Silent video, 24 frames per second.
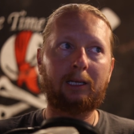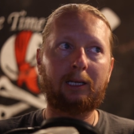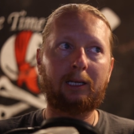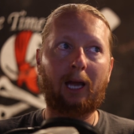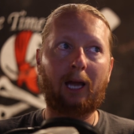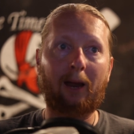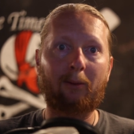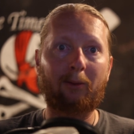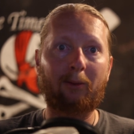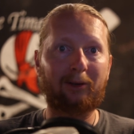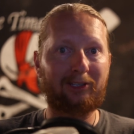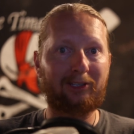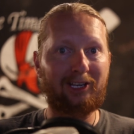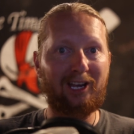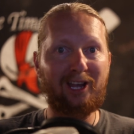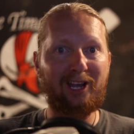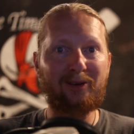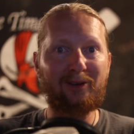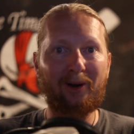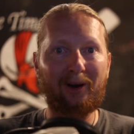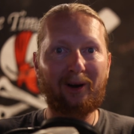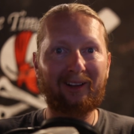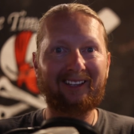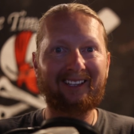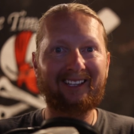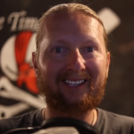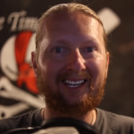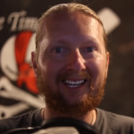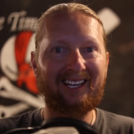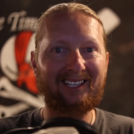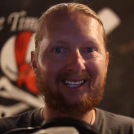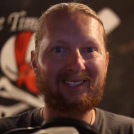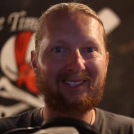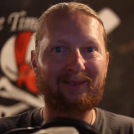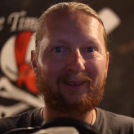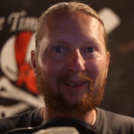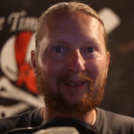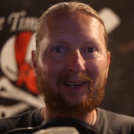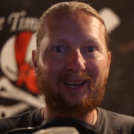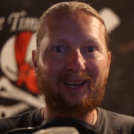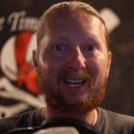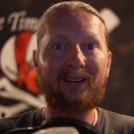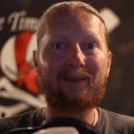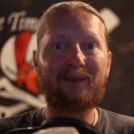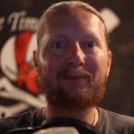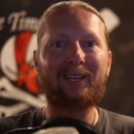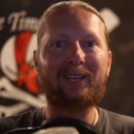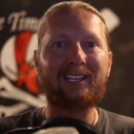I will see you all in the next one.
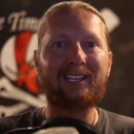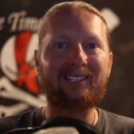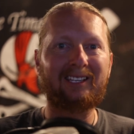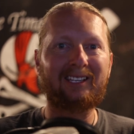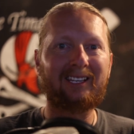Peace.